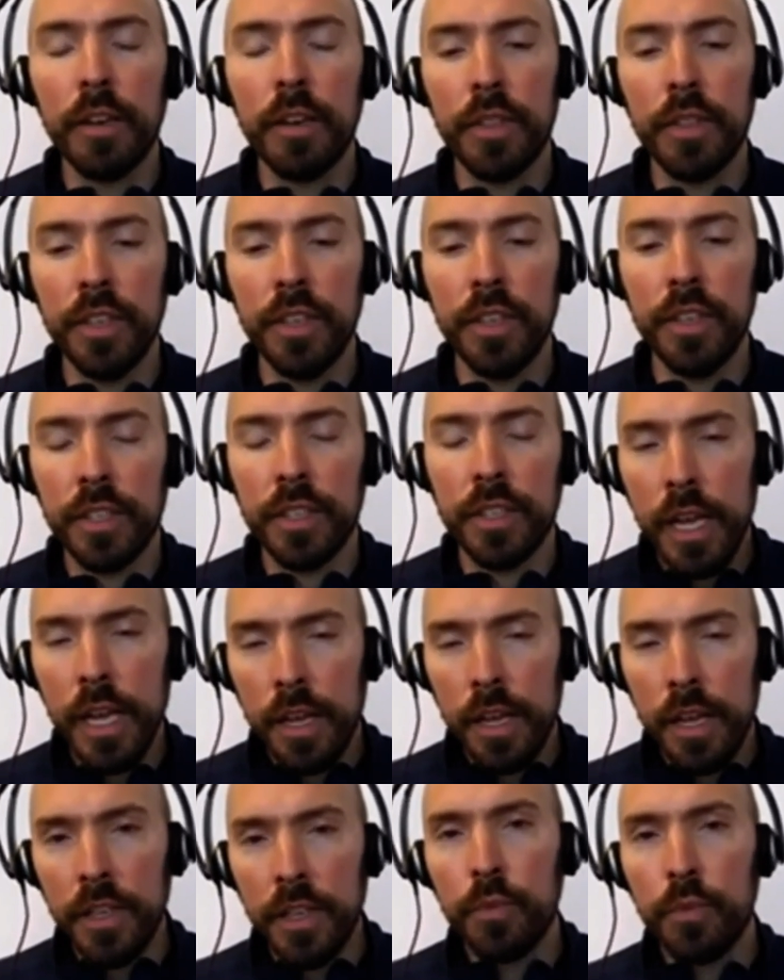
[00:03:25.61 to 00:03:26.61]
But this
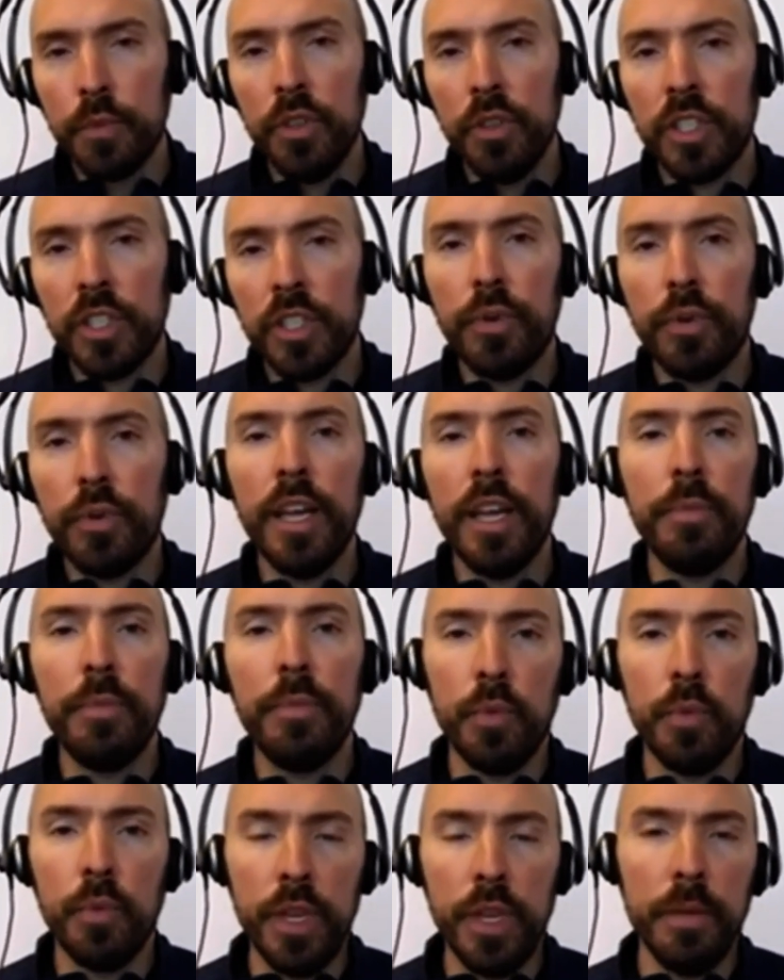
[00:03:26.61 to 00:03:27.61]
real spread
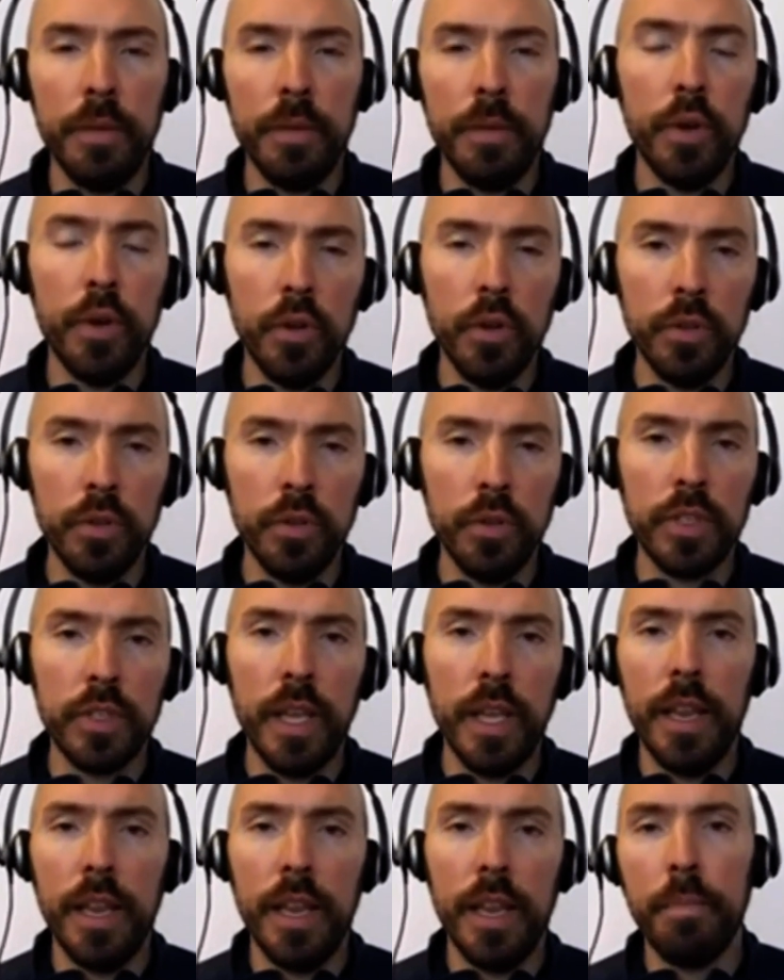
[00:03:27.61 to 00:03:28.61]
between polls
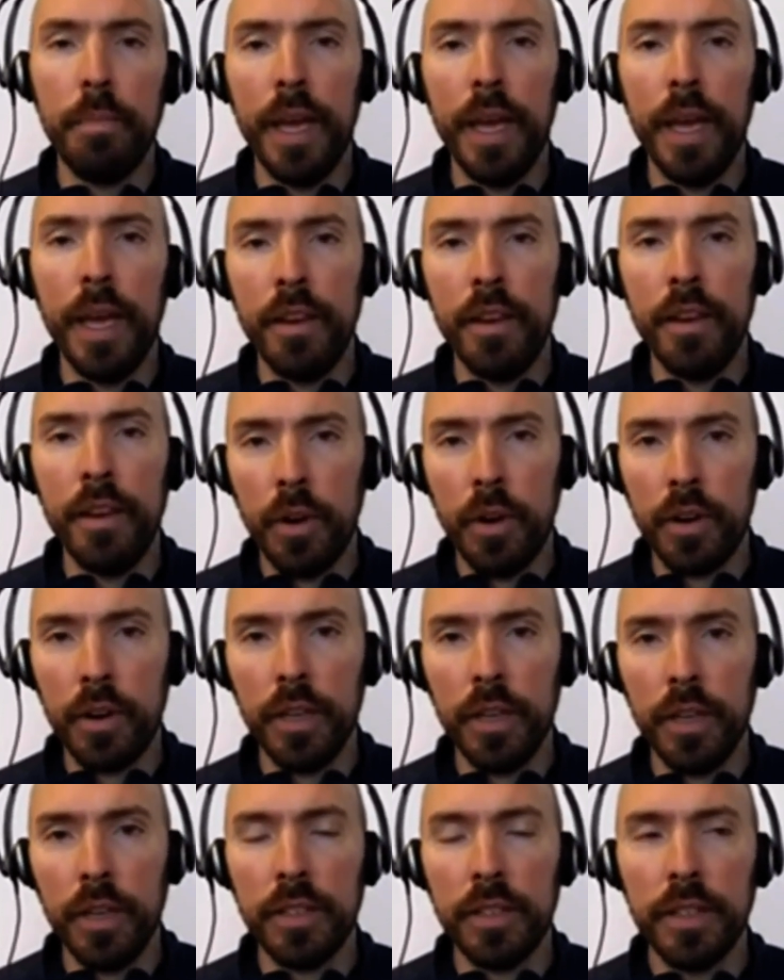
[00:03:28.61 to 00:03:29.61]
and betting
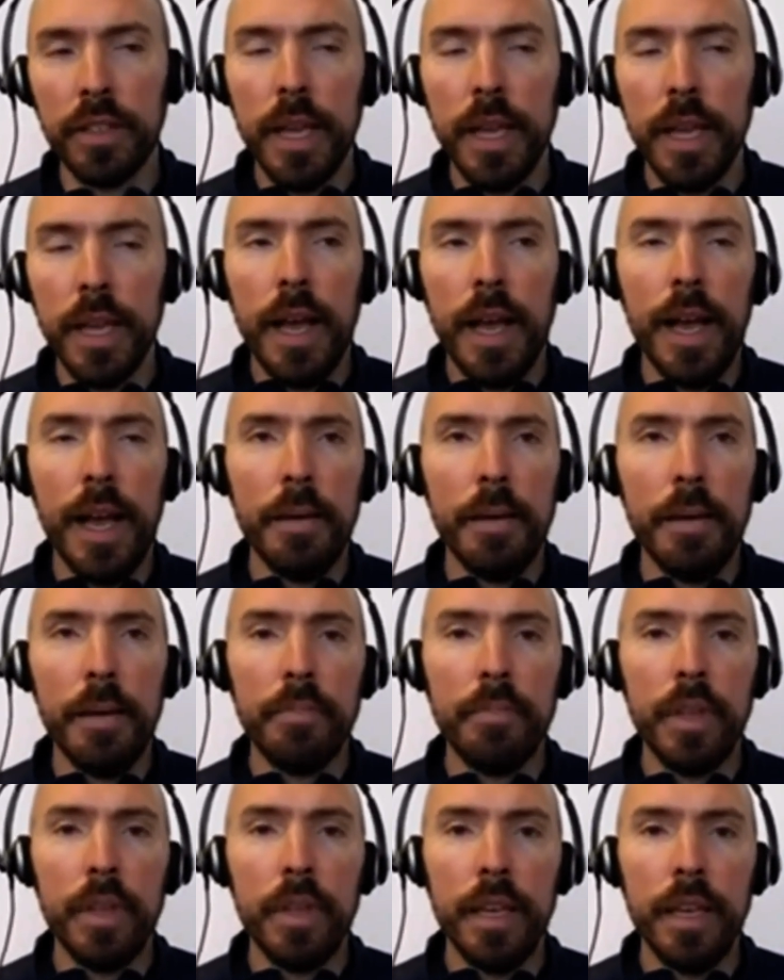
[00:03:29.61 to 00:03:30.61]
markets
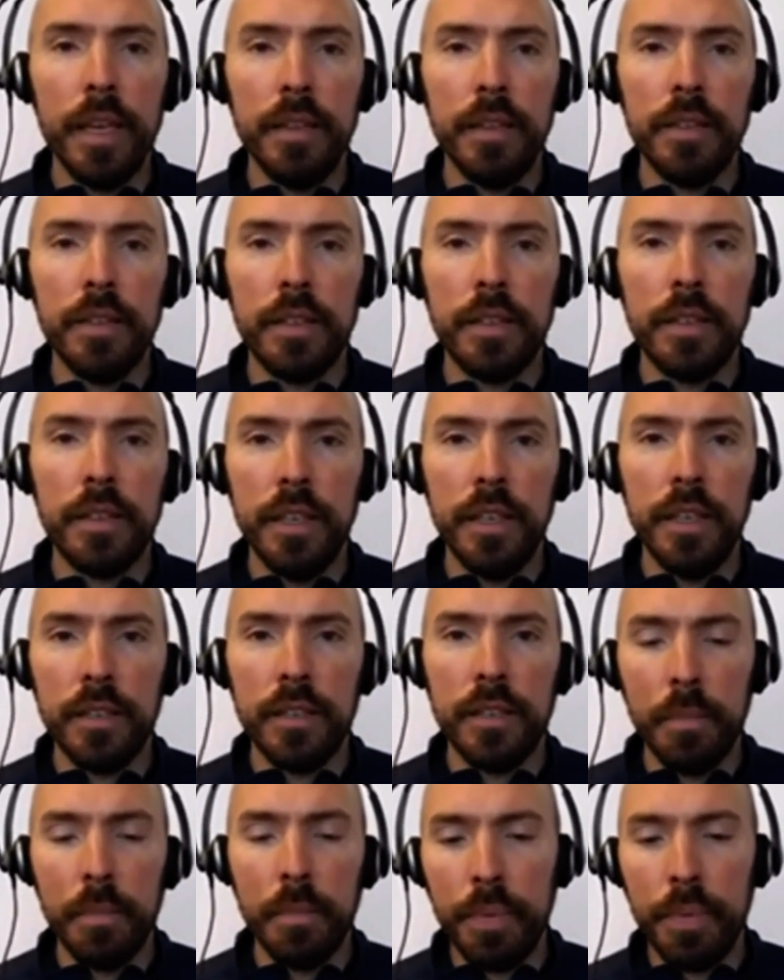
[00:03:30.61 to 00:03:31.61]
is a
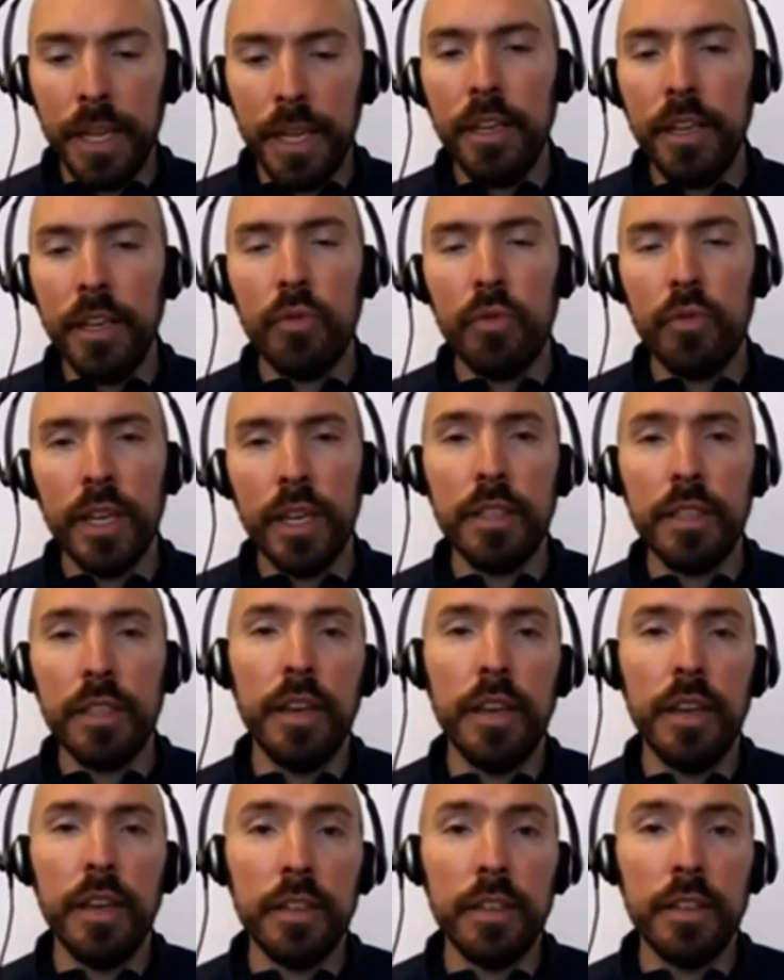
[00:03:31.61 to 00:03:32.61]
bit interesting,
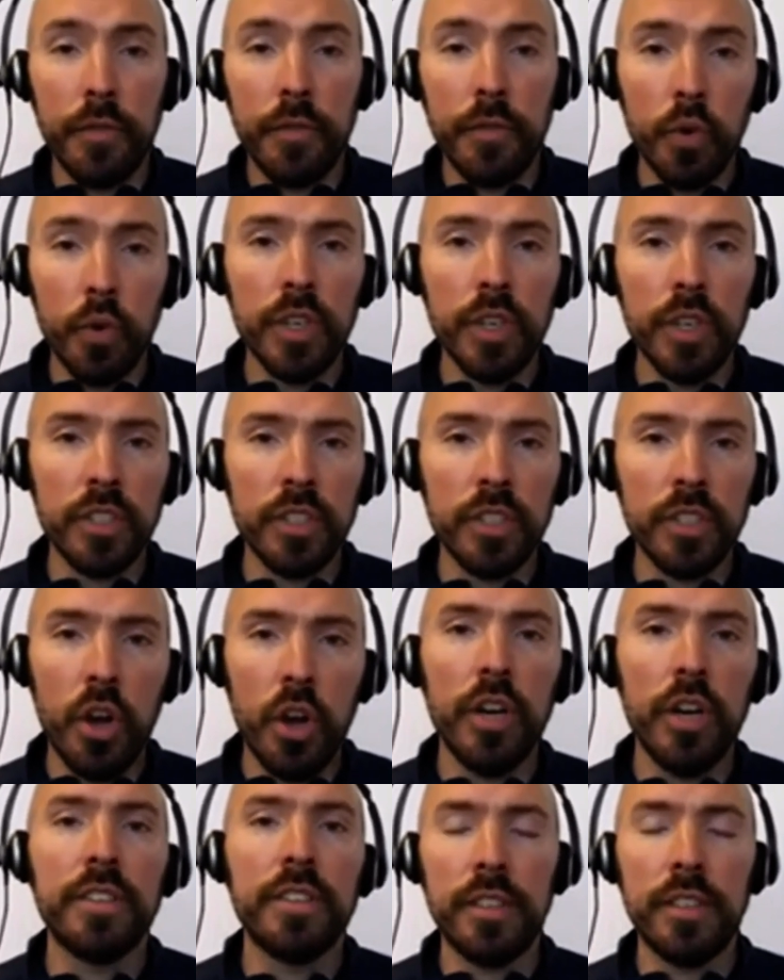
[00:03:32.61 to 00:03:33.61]
and of course has
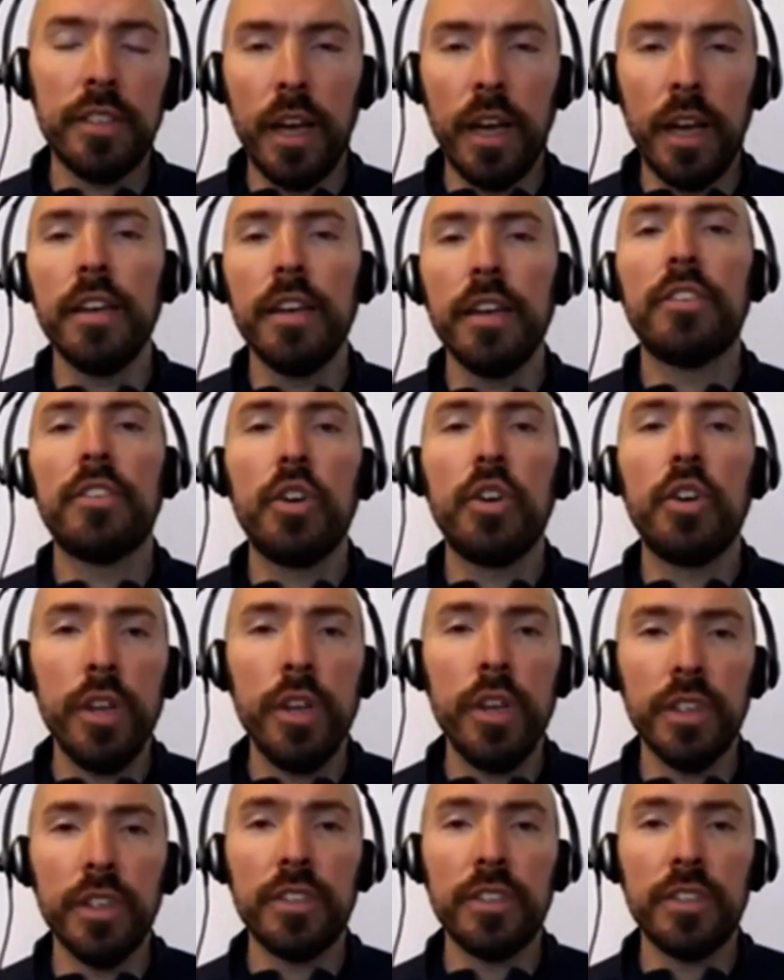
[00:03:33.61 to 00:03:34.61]
caused this heightened degree
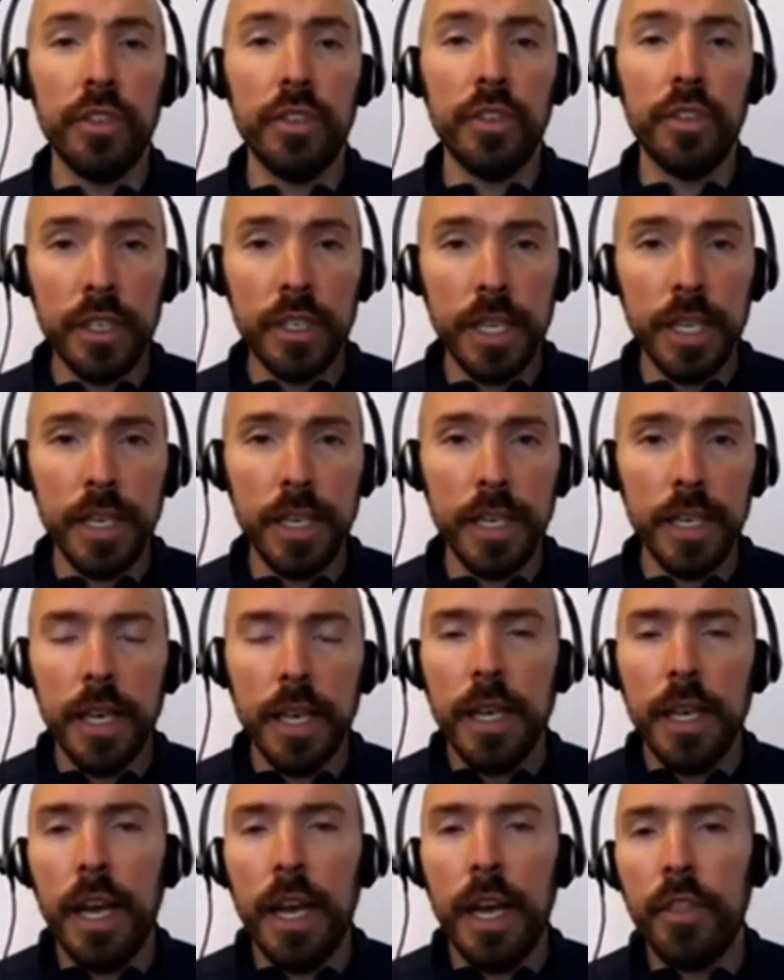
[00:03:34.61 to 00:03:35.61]
of uncertainty
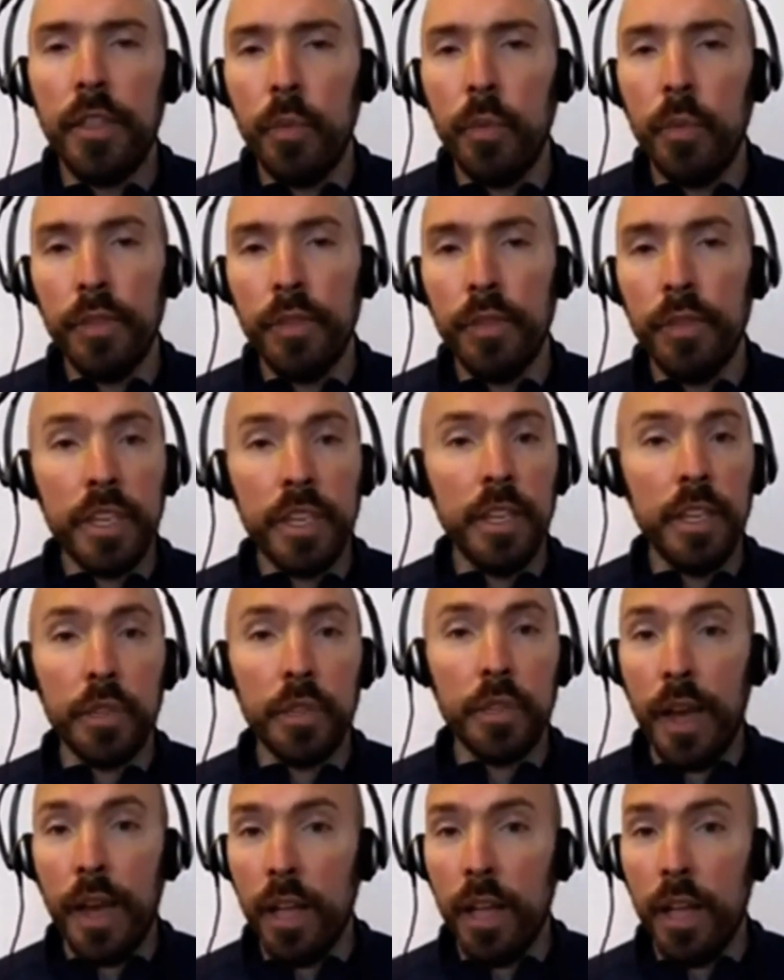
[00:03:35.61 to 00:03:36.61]
that we've seen with
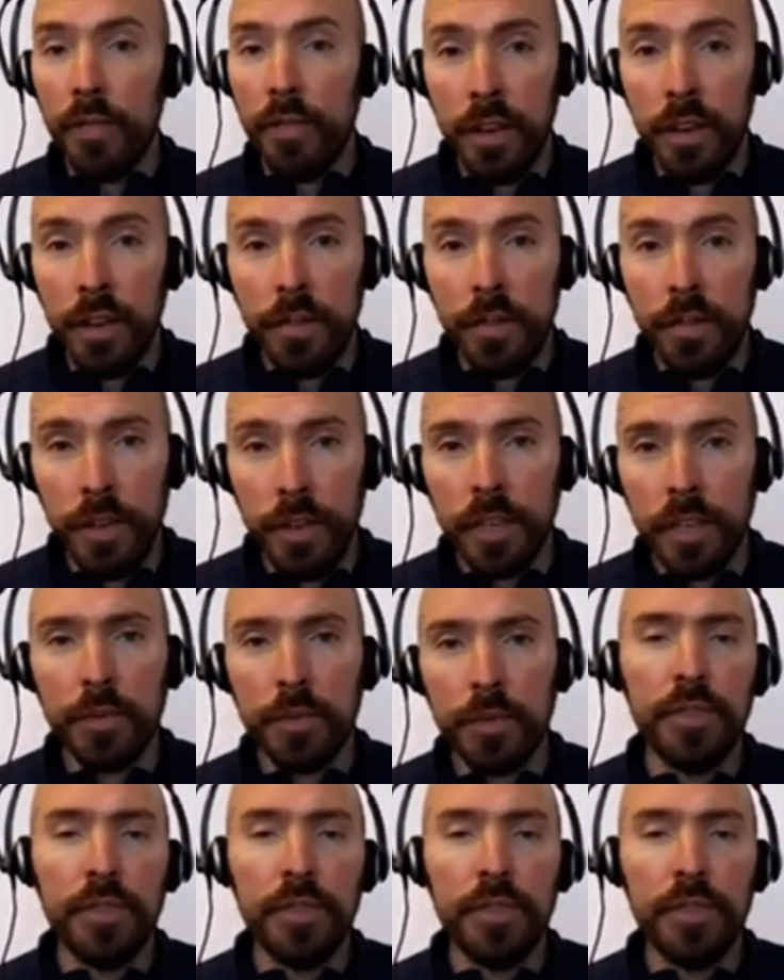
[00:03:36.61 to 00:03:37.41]
the elevated VIX.